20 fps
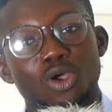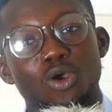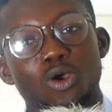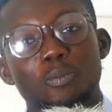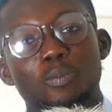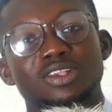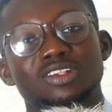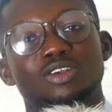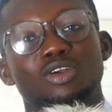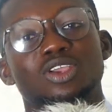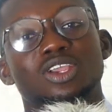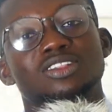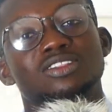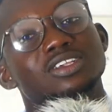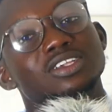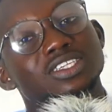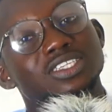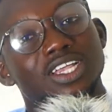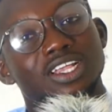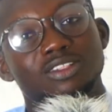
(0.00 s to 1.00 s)
opeso ye
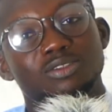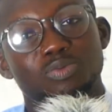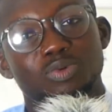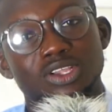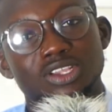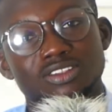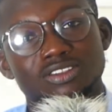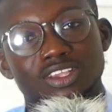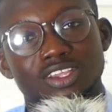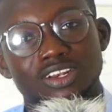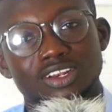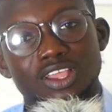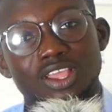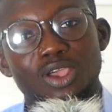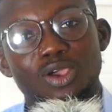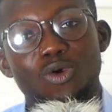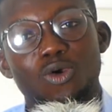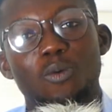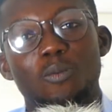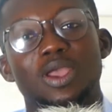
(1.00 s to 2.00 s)
t-shirt printing,
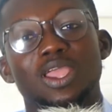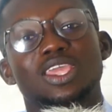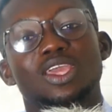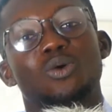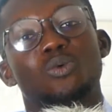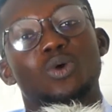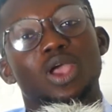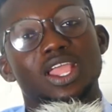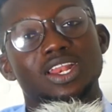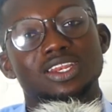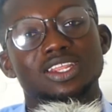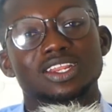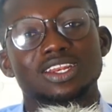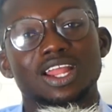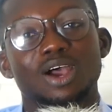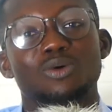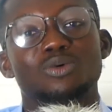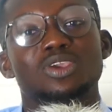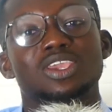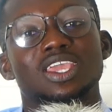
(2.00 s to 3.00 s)
obeye wedding,
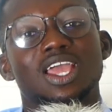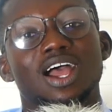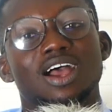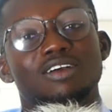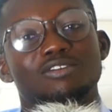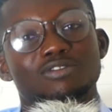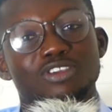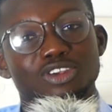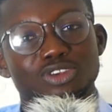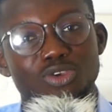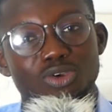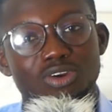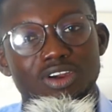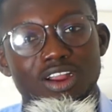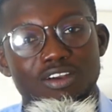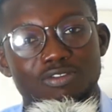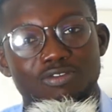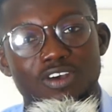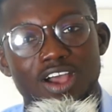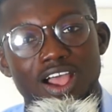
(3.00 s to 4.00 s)
now here
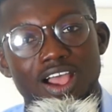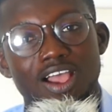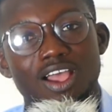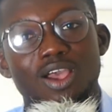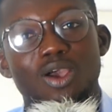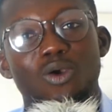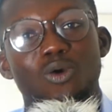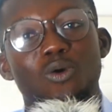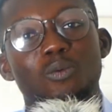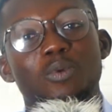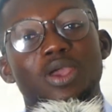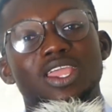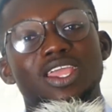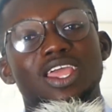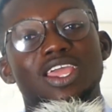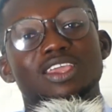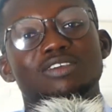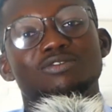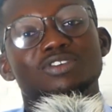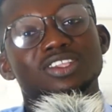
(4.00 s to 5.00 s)
videographer,
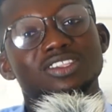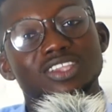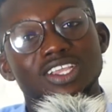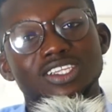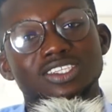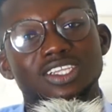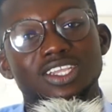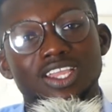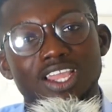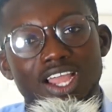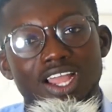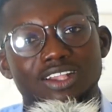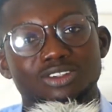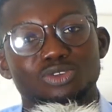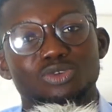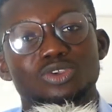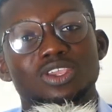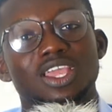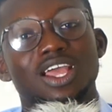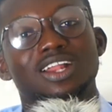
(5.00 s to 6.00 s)
obeye invitation cards,
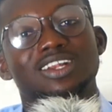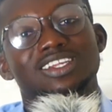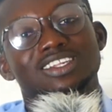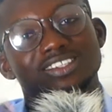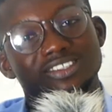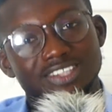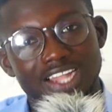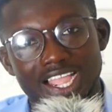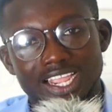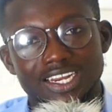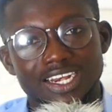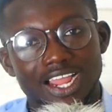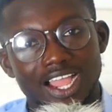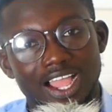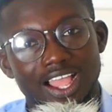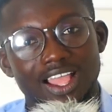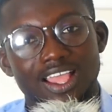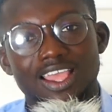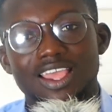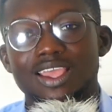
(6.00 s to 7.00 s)
here designer,
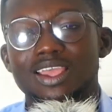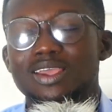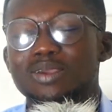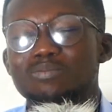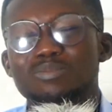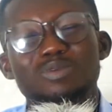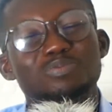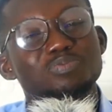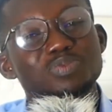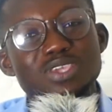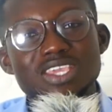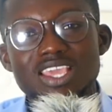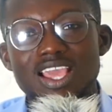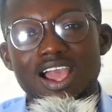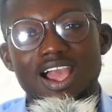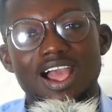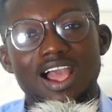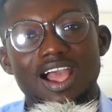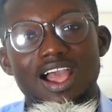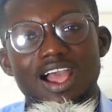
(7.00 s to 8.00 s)

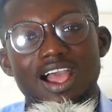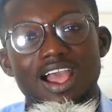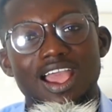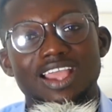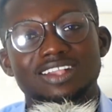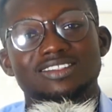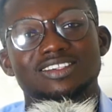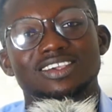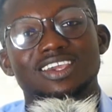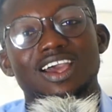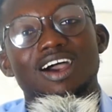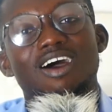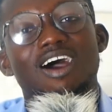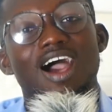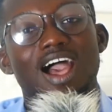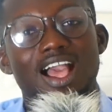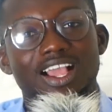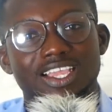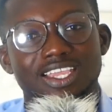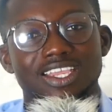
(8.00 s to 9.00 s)
BPA, ethical
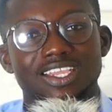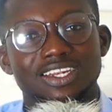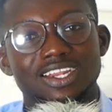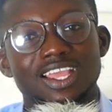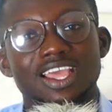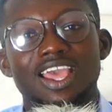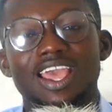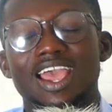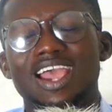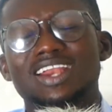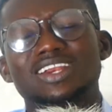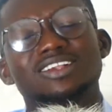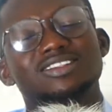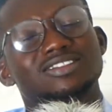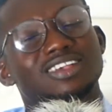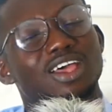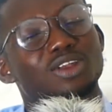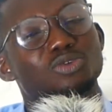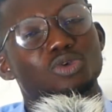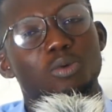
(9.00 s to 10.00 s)
hacking, any
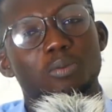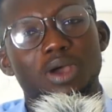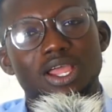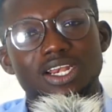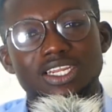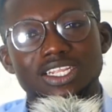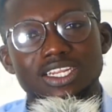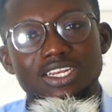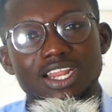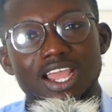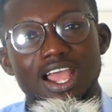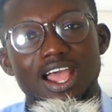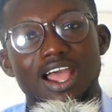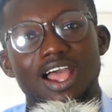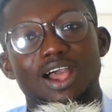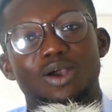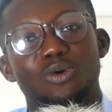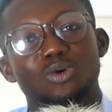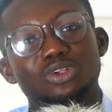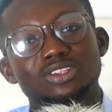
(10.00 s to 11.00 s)
san your money na
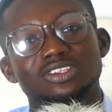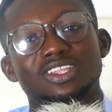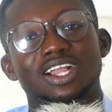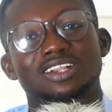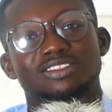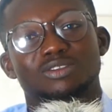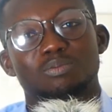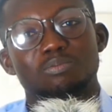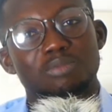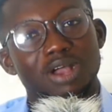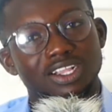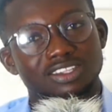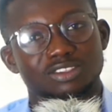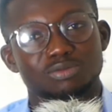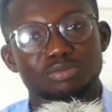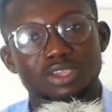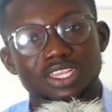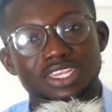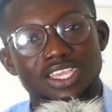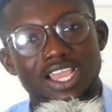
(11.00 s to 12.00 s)
contact Max
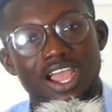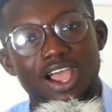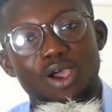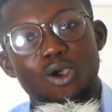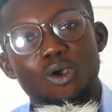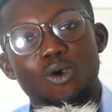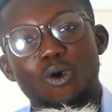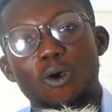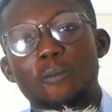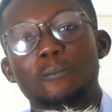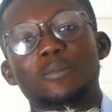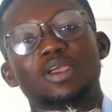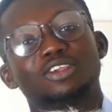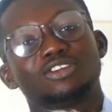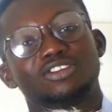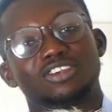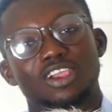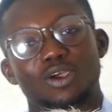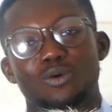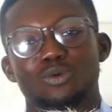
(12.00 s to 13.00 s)
Media. Ombe
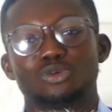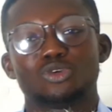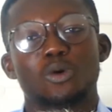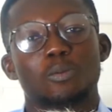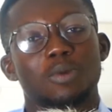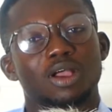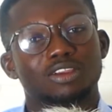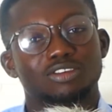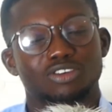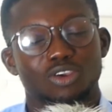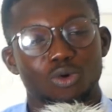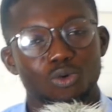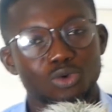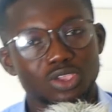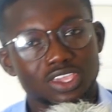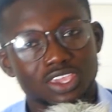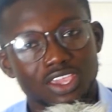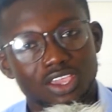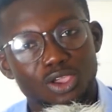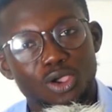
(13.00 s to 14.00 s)
show no ma show
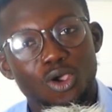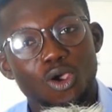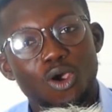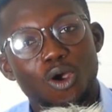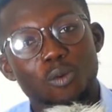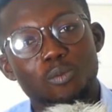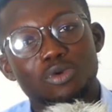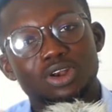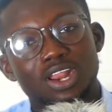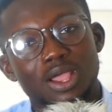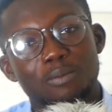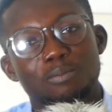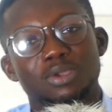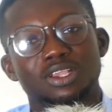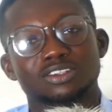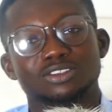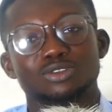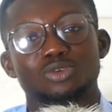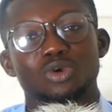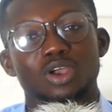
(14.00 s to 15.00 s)
ye. Omo
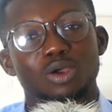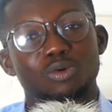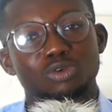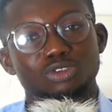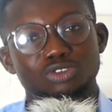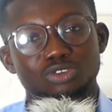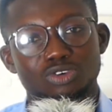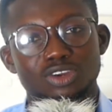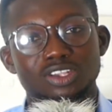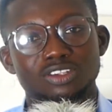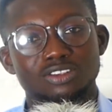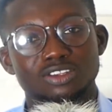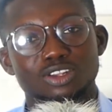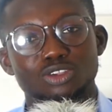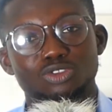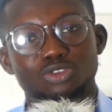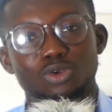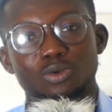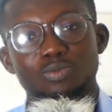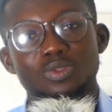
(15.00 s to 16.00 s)
numbers no, ewo screens no,
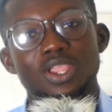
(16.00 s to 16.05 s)
so